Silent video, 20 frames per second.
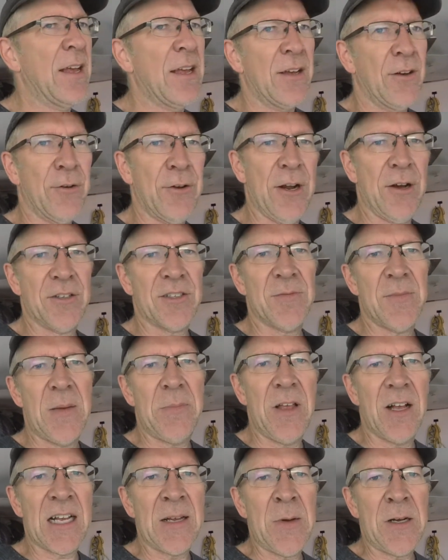who knows, maybe
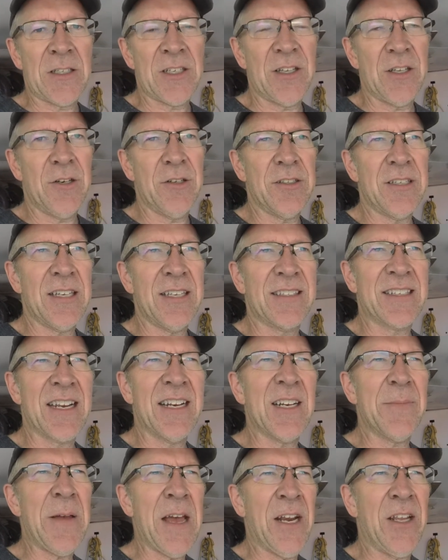I'll come out to those. It's going
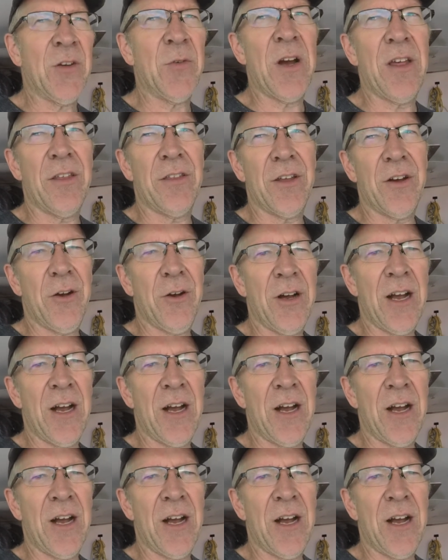to depend on the weather though.